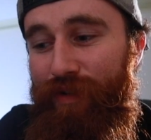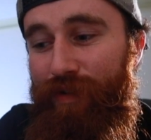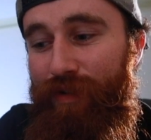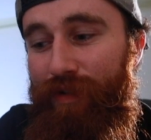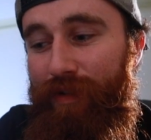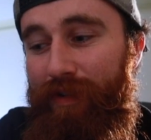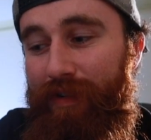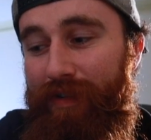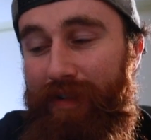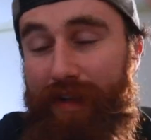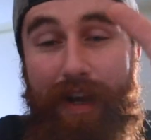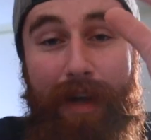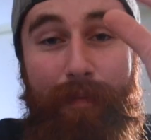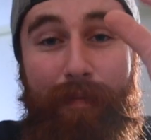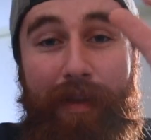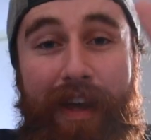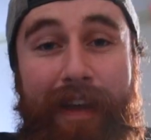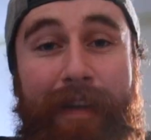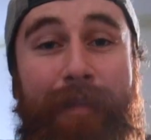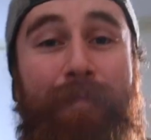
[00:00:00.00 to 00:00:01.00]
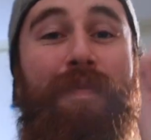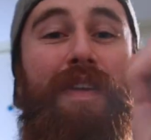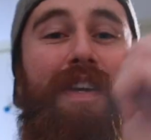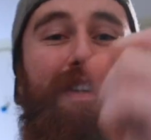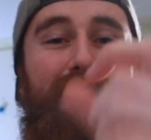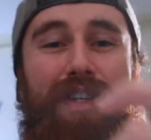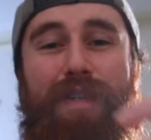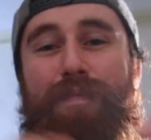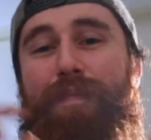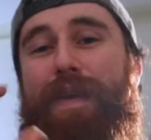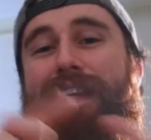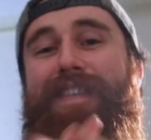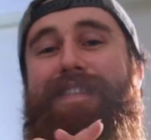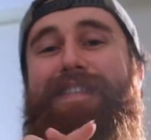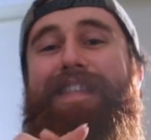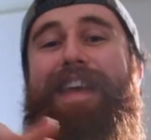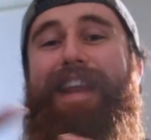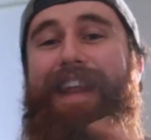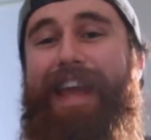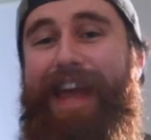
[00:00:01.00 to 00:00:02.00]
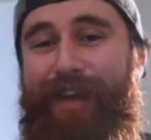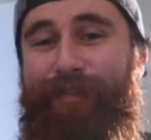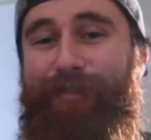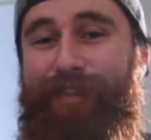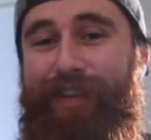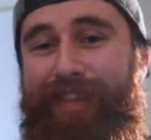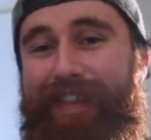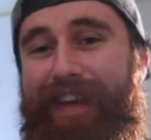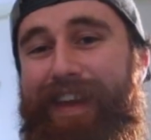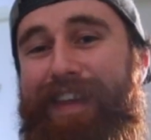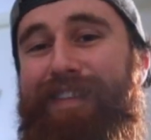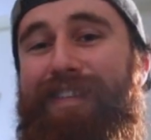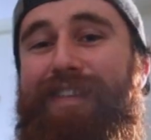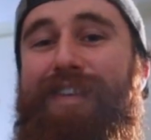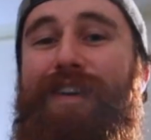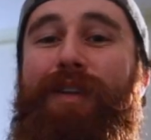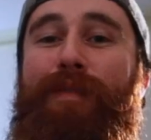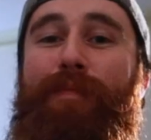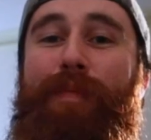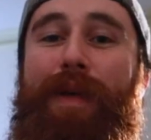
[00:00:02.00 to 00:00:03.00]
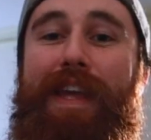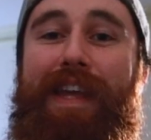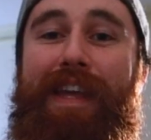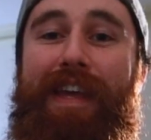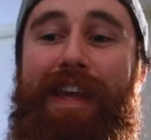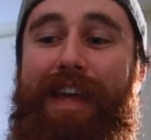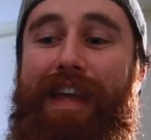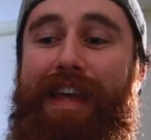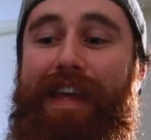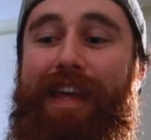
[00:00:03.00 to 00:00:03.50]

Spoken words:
your timeline. Just means that everything's gonna be